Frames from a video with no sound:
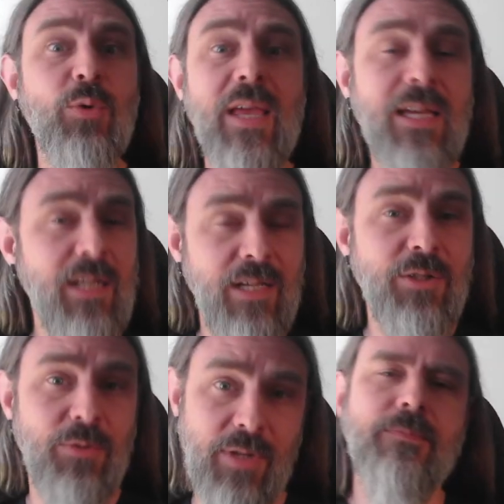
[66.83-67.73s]
can't
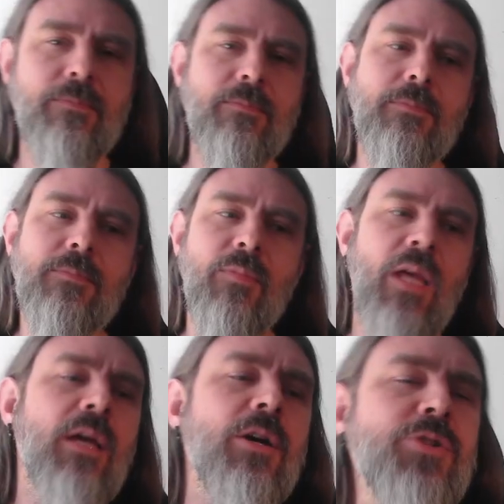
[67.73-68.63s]
undo that.